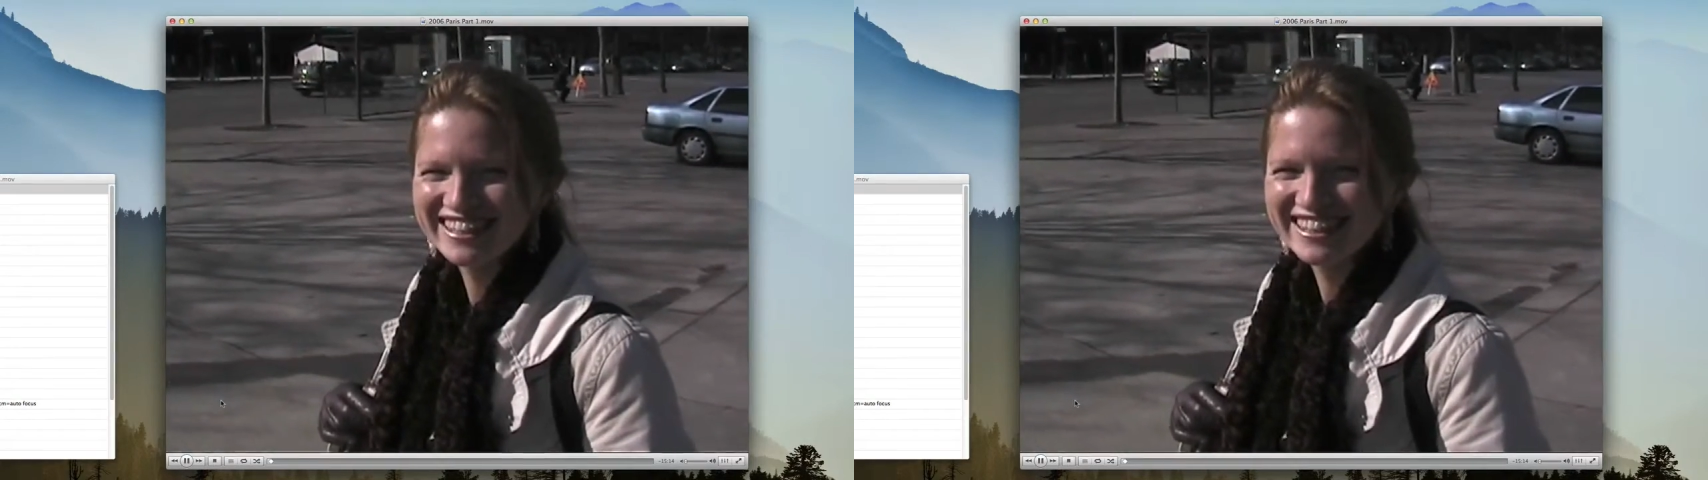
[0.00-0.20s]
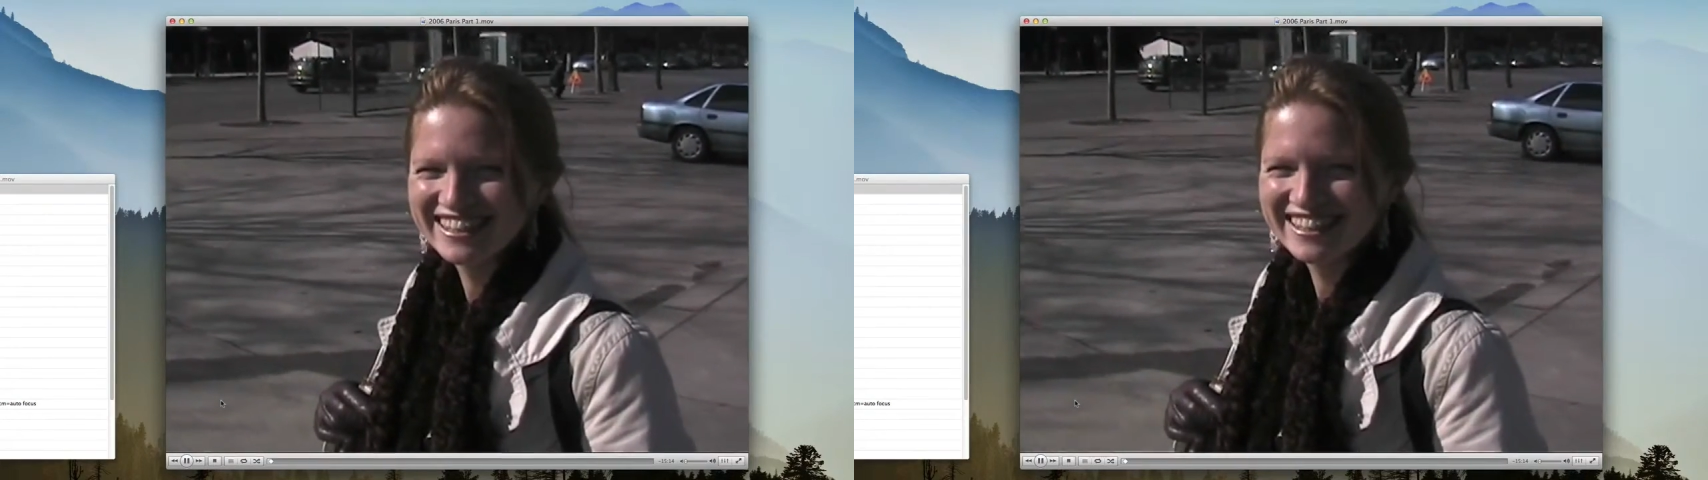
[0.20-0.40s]

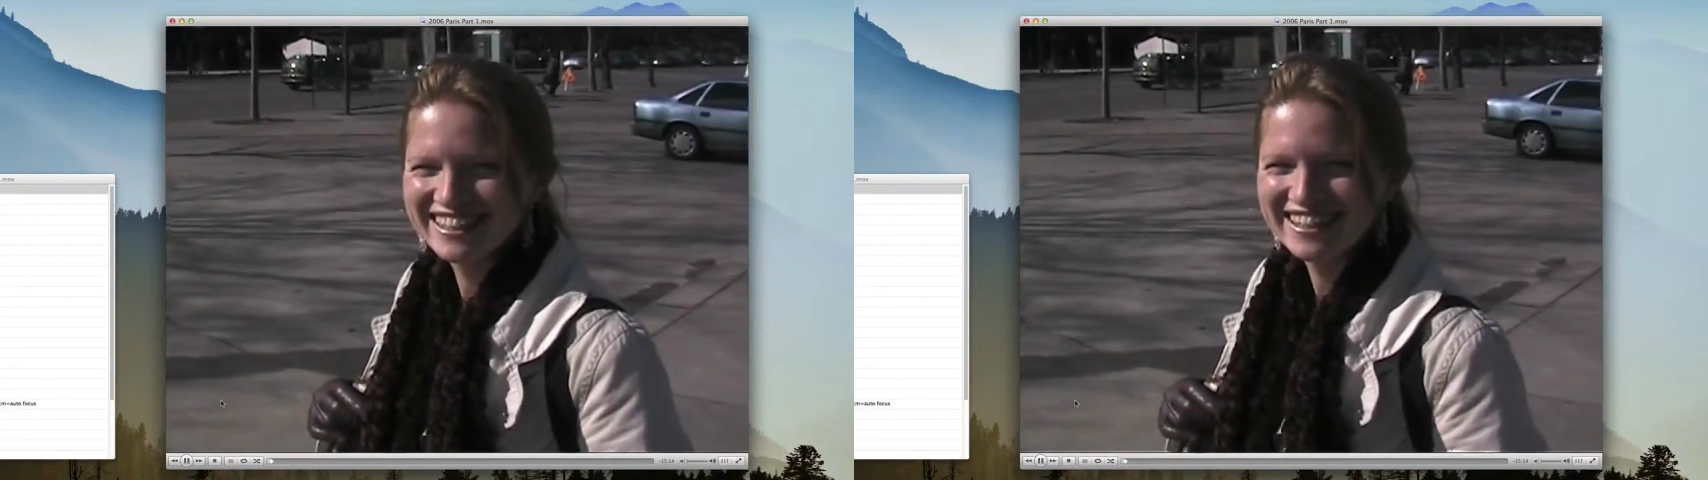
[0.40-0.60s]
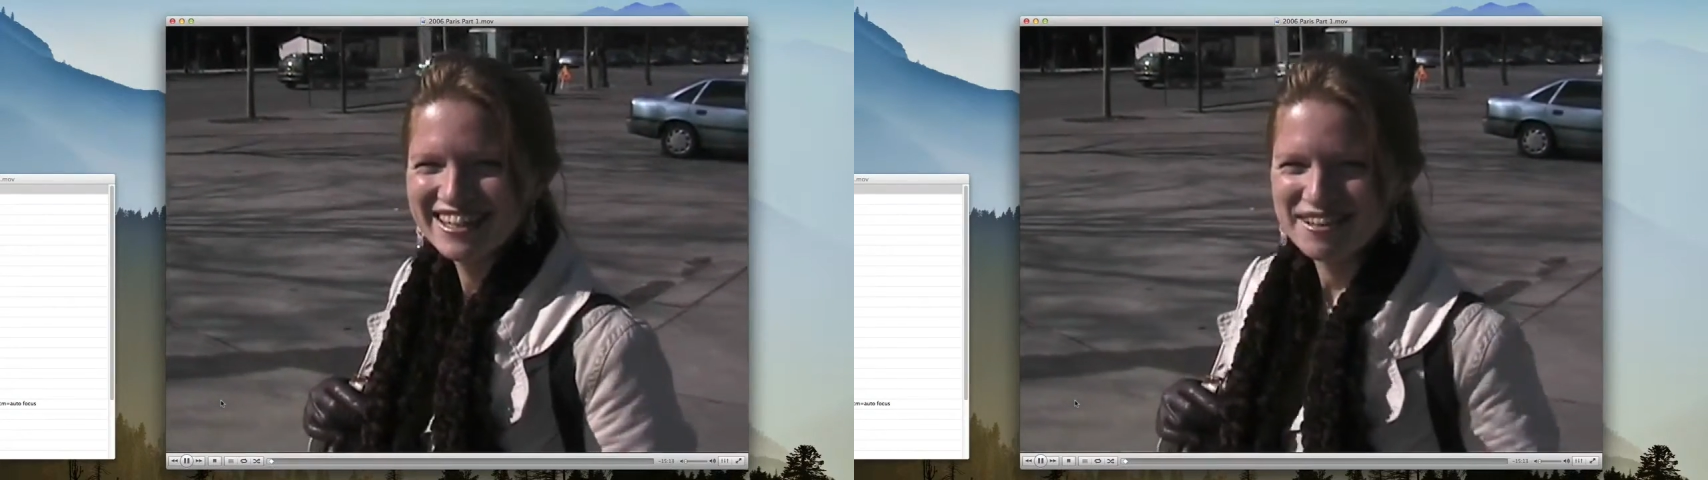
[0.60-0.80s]
and
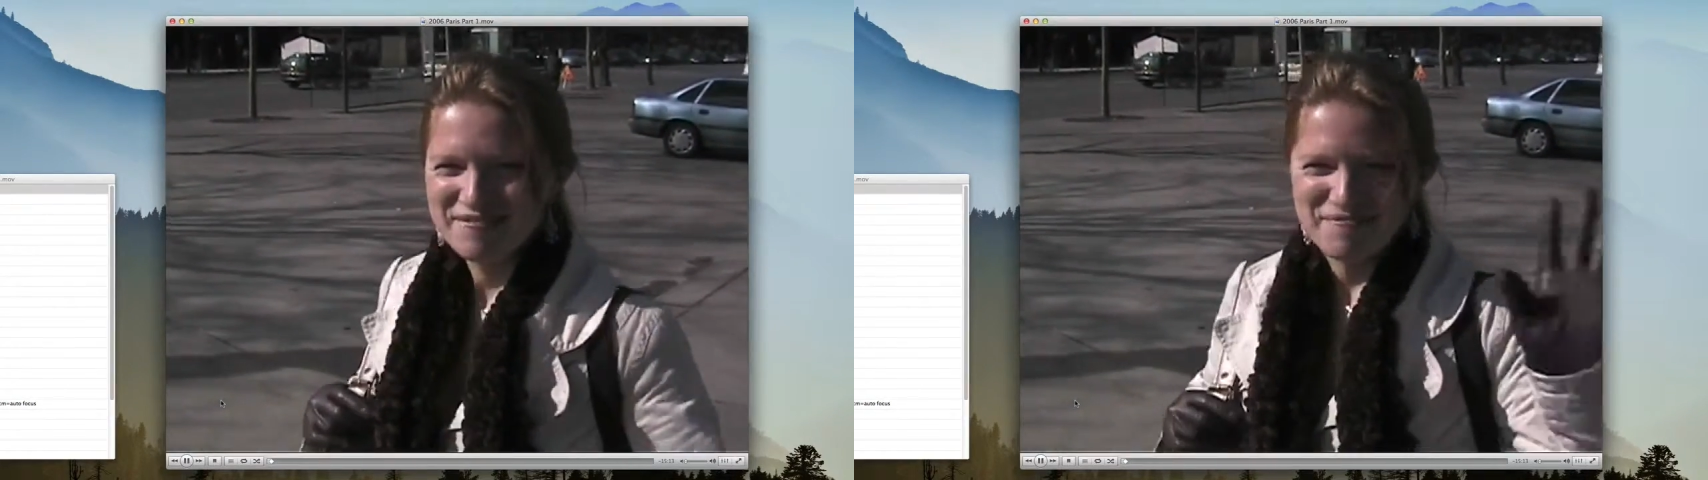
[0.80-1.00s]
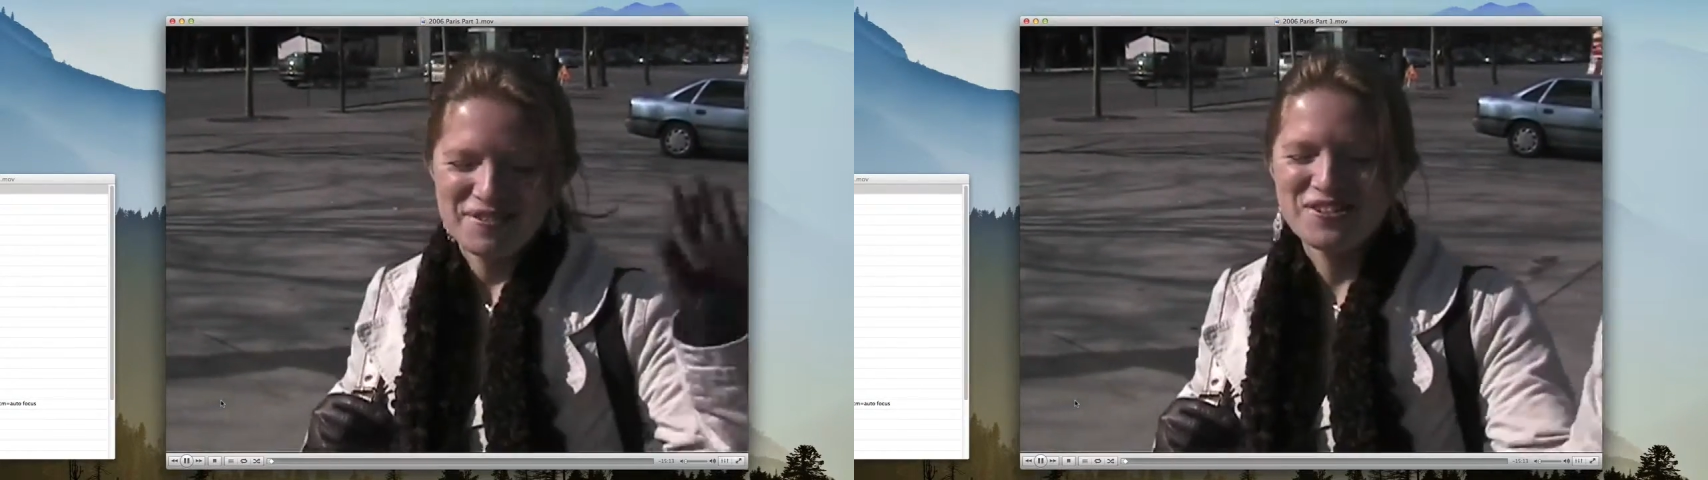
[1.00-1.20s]
that is
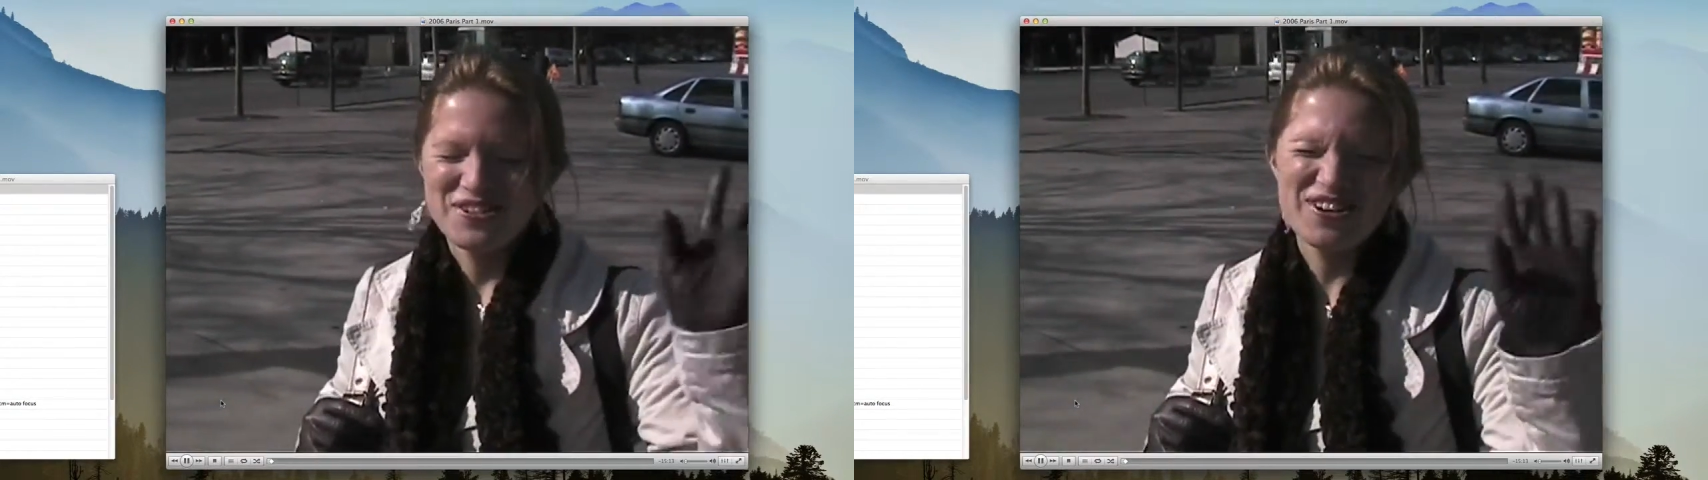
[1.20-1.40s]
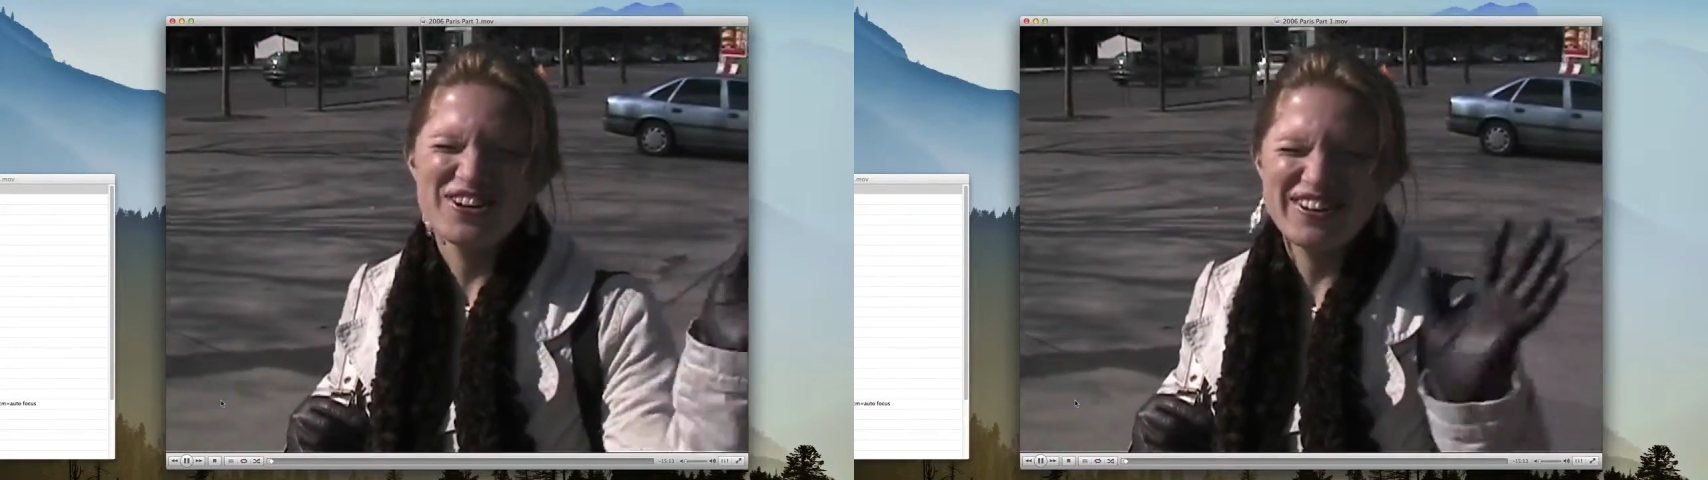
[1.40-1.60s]
how you
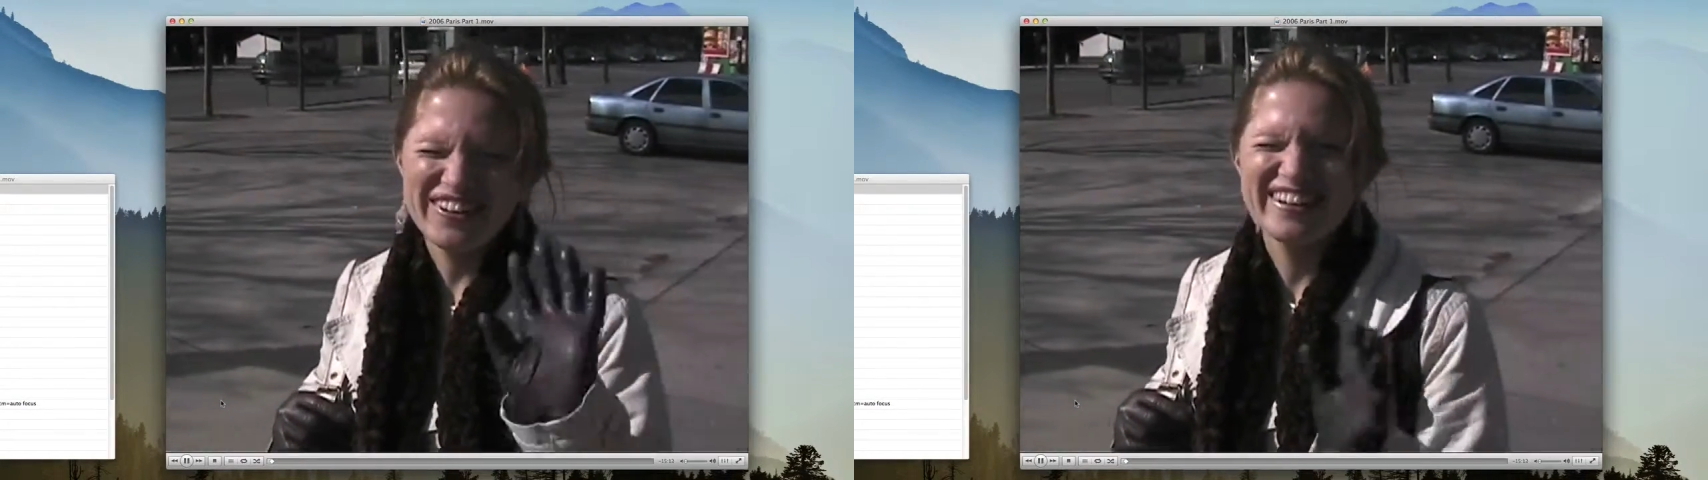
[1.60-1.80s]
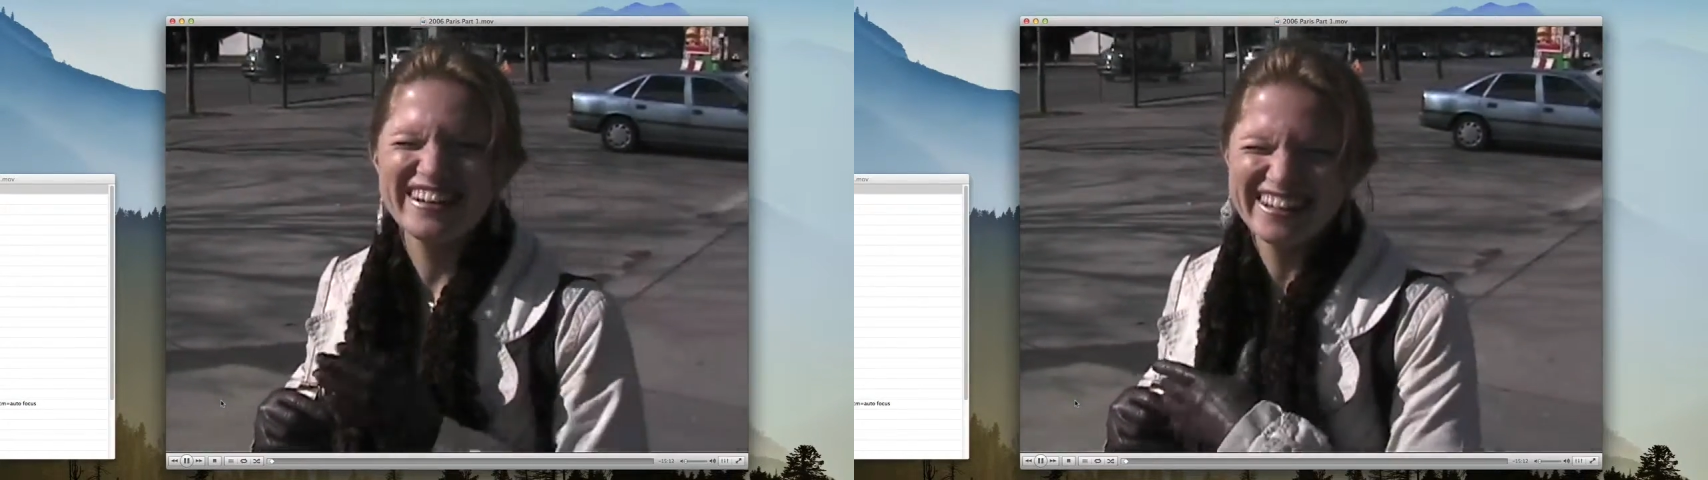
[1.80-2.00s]

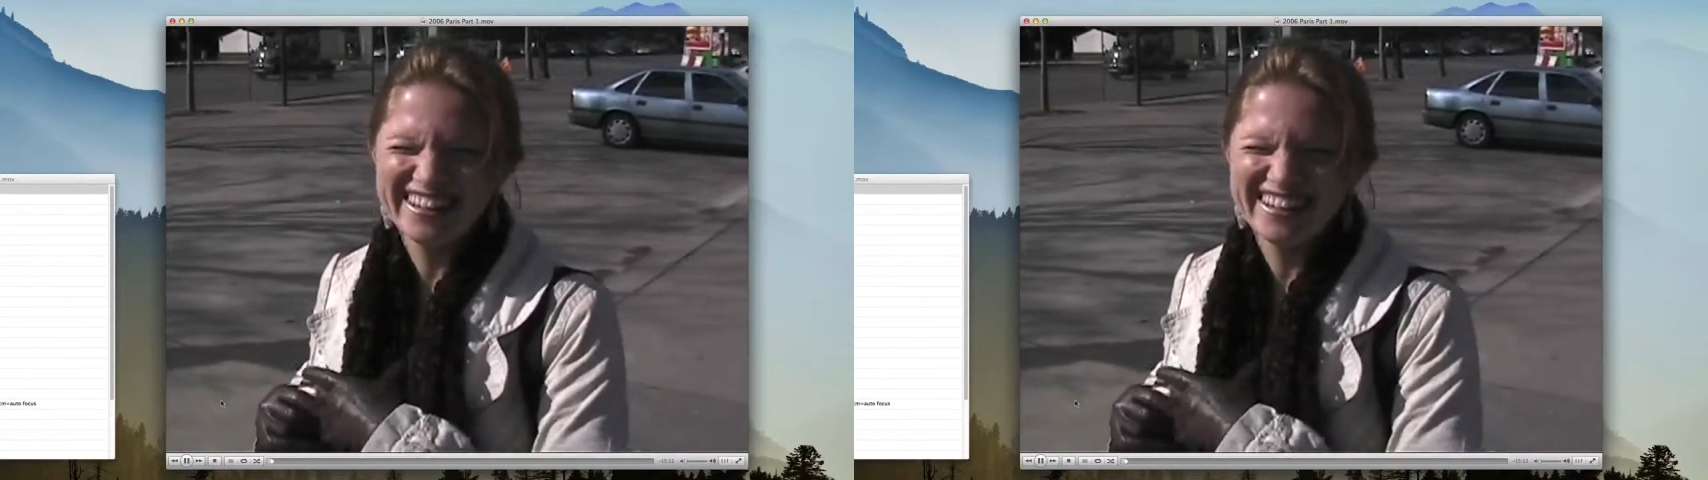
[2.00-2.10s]
watch